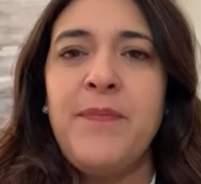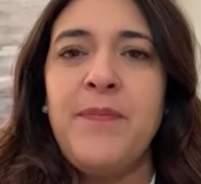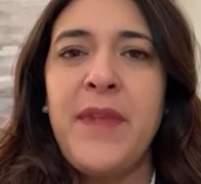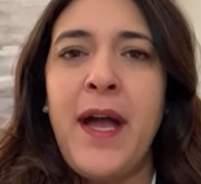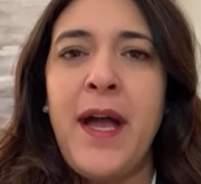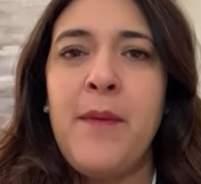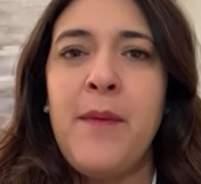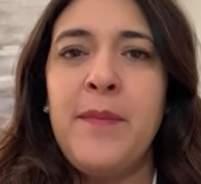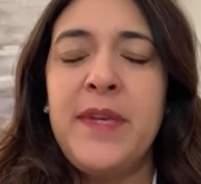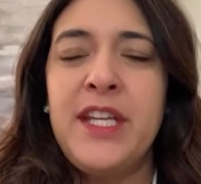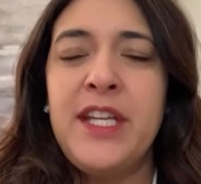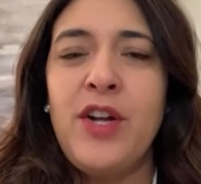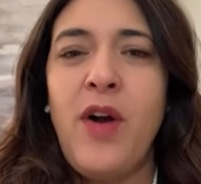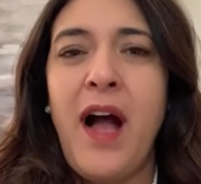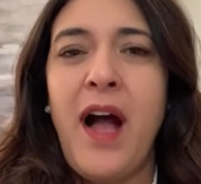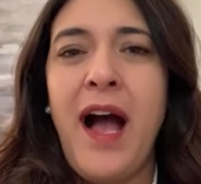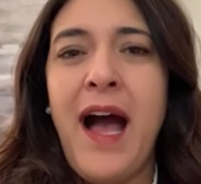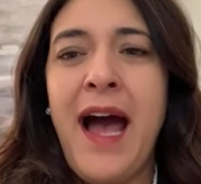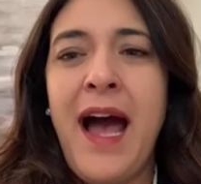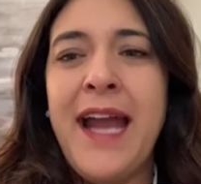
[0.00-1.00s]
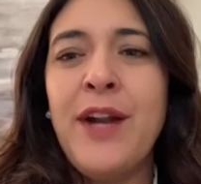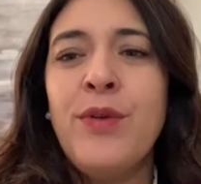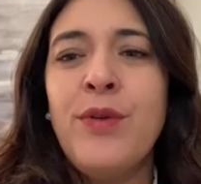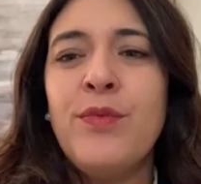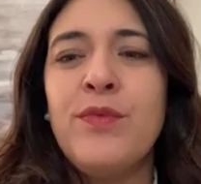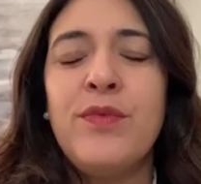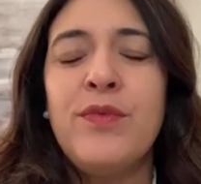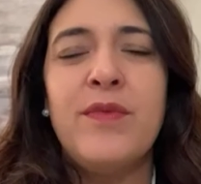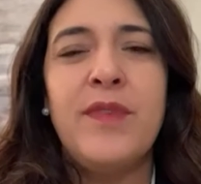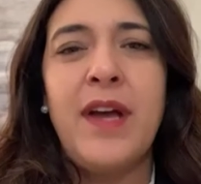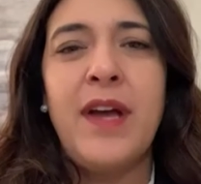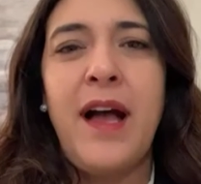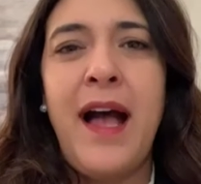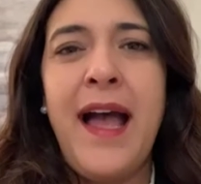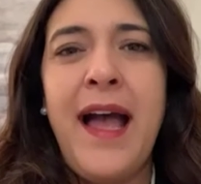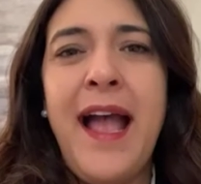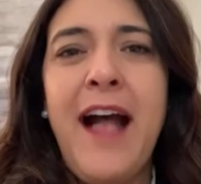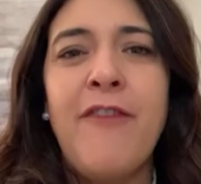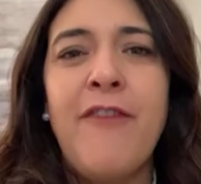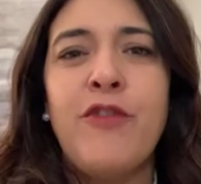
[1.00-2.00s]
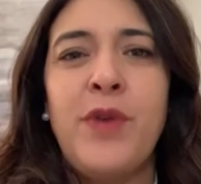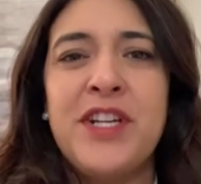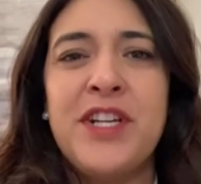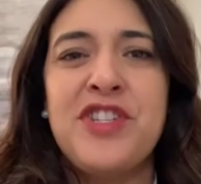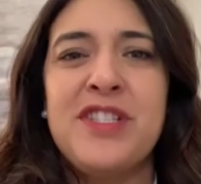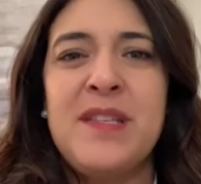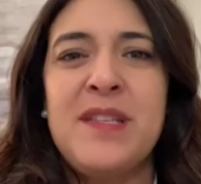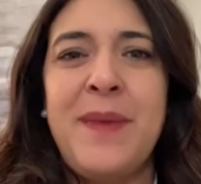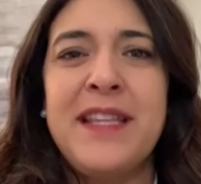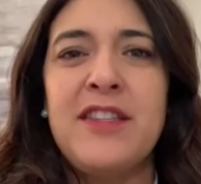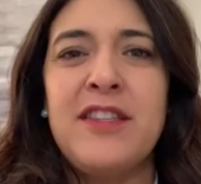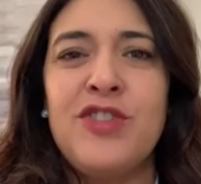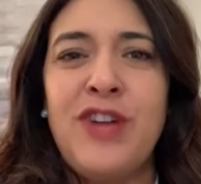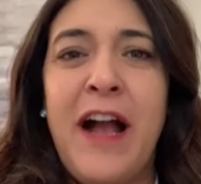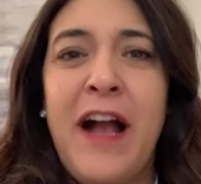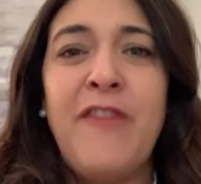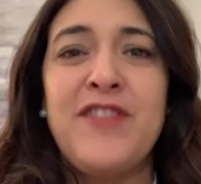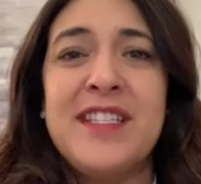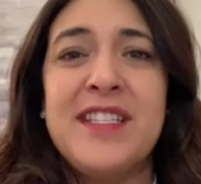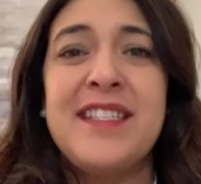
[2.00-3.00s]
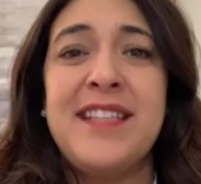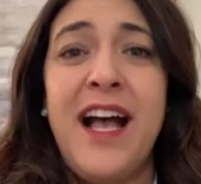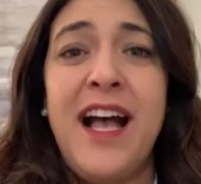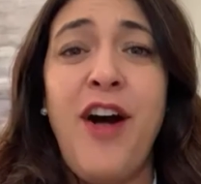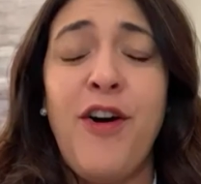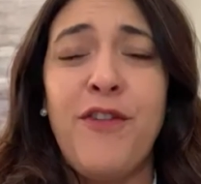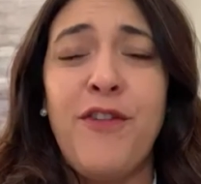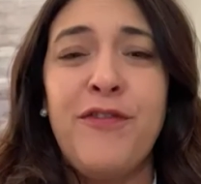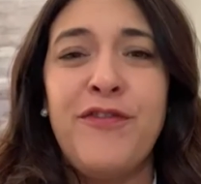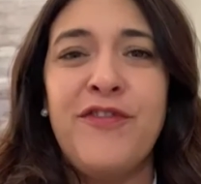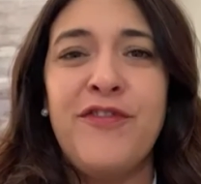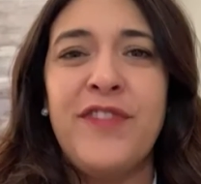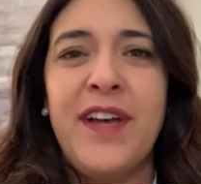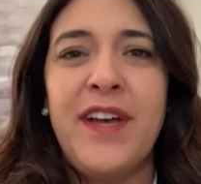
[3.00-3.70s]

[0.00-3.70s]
I have questions about the draft itself.